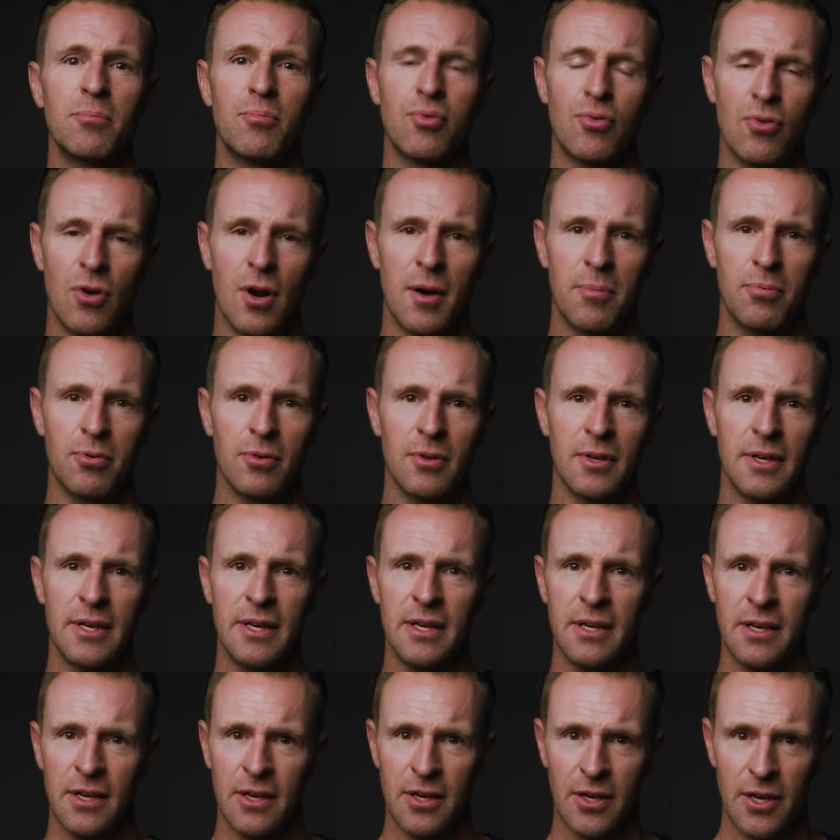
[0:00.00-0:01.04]
properly
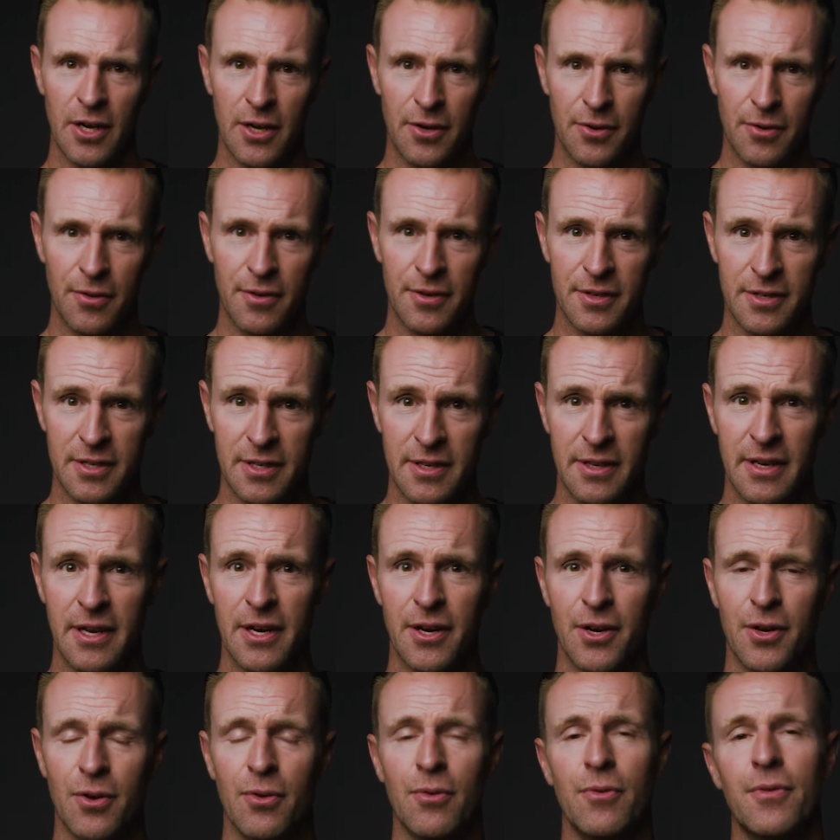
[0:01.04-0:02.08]
under the
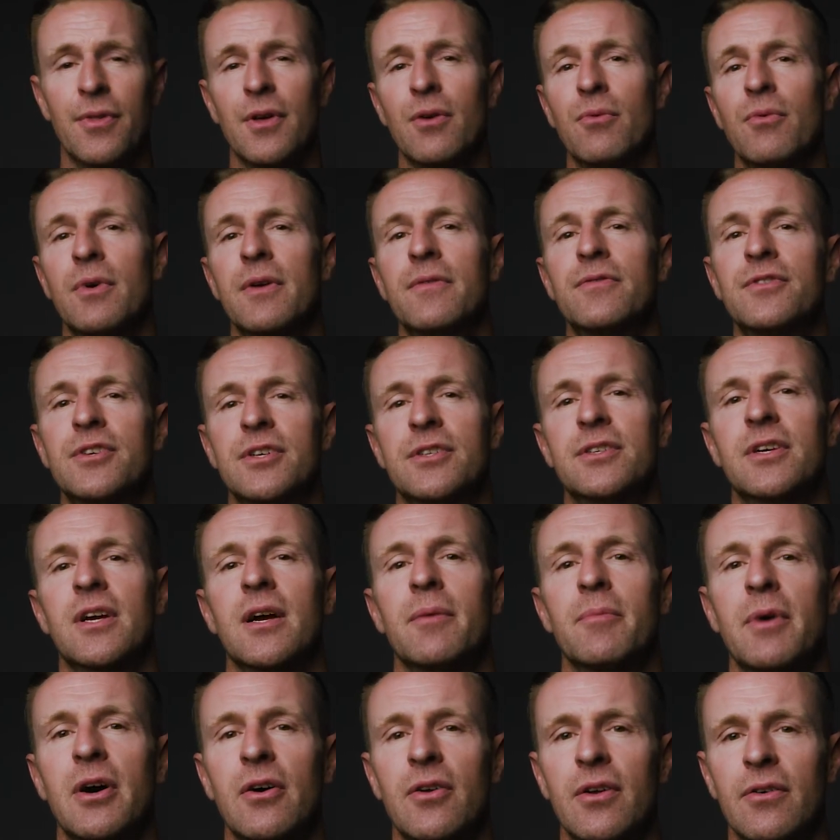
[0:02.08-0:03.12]
scenario that we've just come
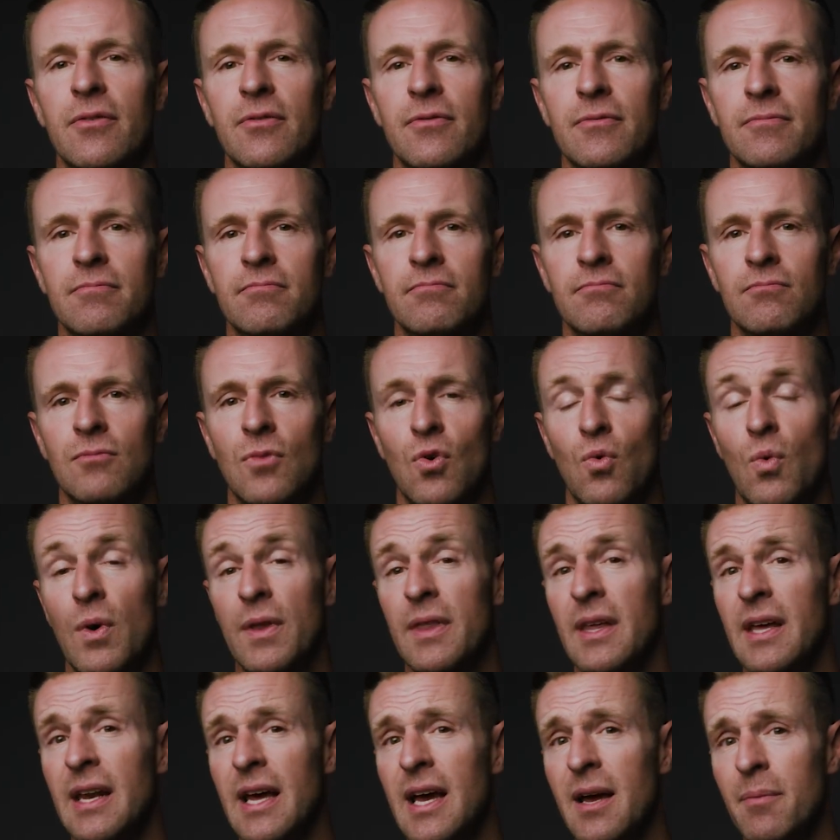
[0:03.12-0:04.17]
out of. When
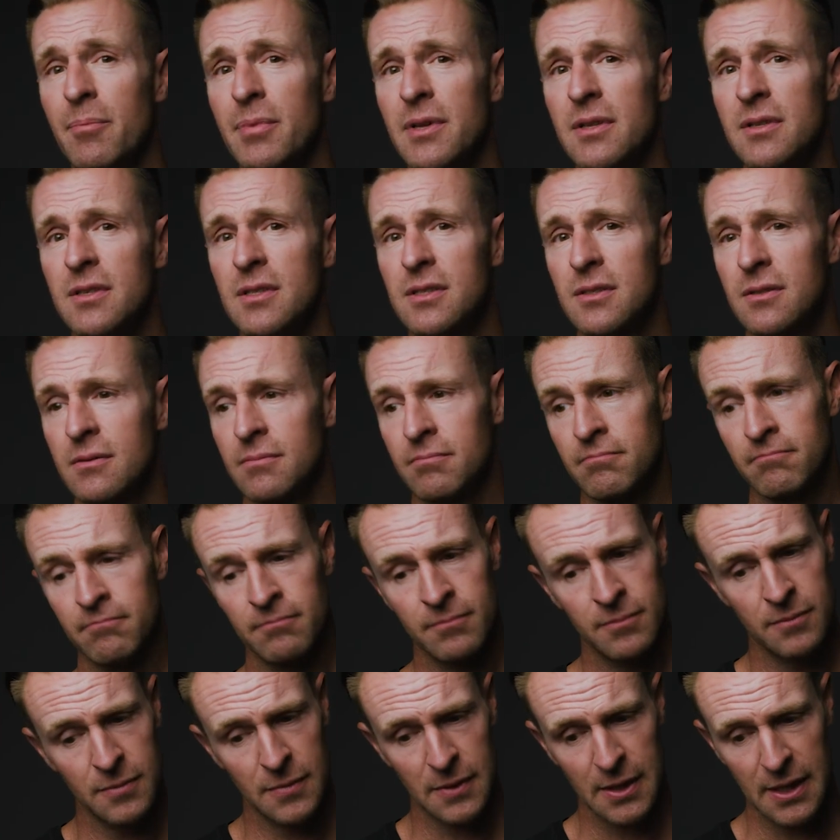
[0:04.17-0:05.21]
that happens,
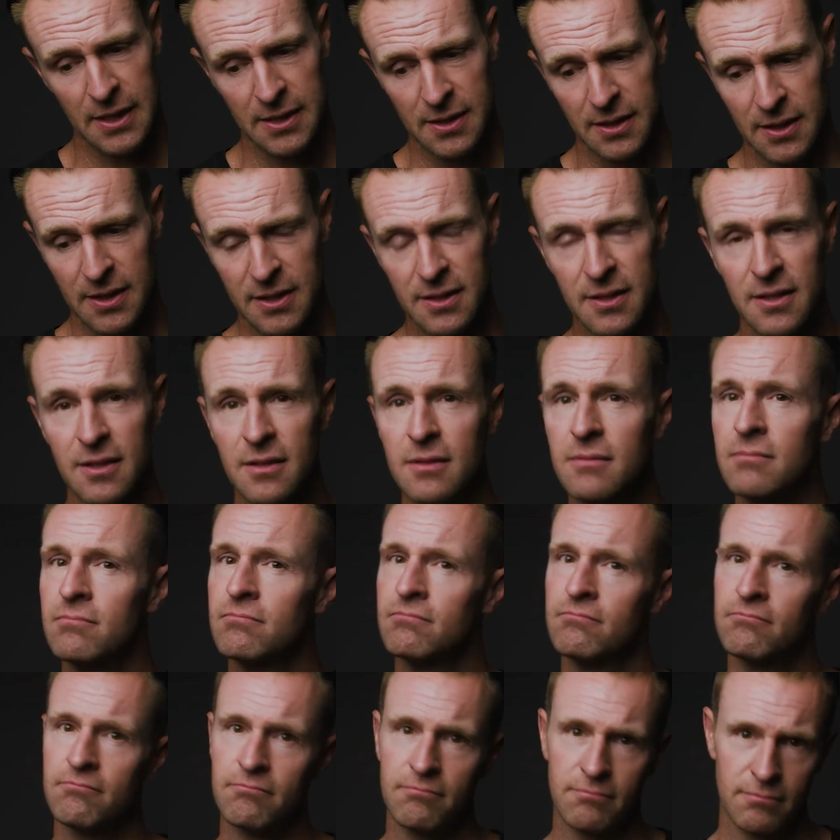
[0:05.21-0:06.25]
it's listed
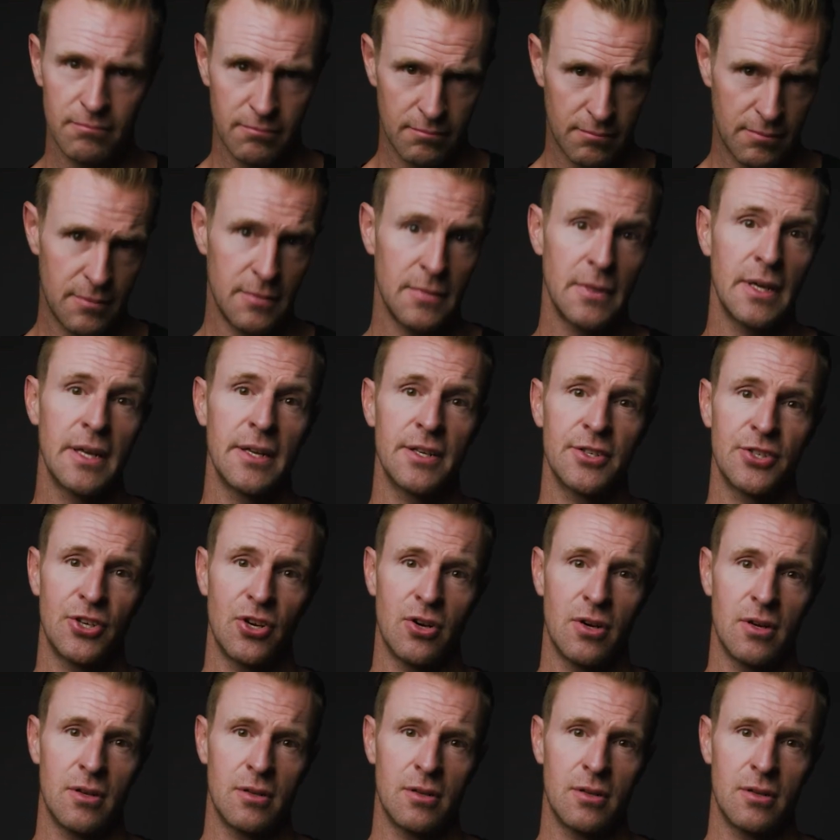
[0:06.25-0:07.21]
and it's gone.